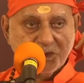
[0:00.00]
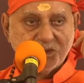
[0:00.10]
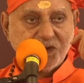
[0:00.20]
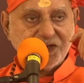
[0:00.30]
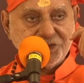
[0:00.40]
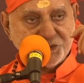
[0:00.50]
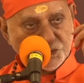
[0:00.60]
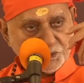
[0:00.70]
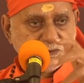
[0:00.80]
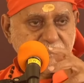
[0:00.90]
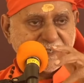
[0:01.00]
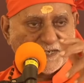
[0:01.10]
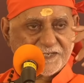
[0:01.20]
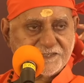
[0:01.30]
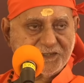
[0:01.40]
don't want you to be
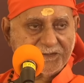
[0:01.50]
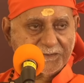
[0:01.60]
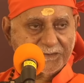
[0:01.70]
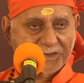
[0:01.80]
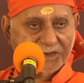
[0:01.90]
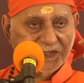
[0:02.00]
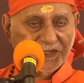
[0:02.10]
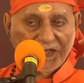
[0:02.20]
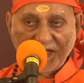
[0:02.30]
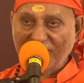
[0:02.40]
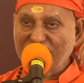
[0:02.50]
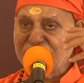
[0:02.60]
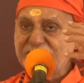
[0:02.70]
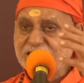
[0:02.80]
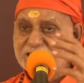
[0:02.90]
connected to.
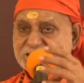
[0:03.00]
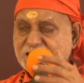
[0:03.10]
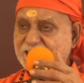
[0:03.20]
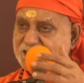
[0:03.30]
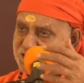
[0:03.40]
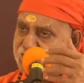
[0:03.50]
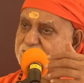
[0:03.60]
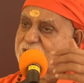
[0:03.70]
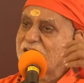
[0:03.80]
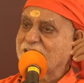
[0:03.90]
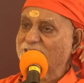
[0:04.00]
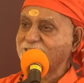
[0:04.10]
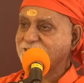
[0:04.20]
Everything is connected to the I.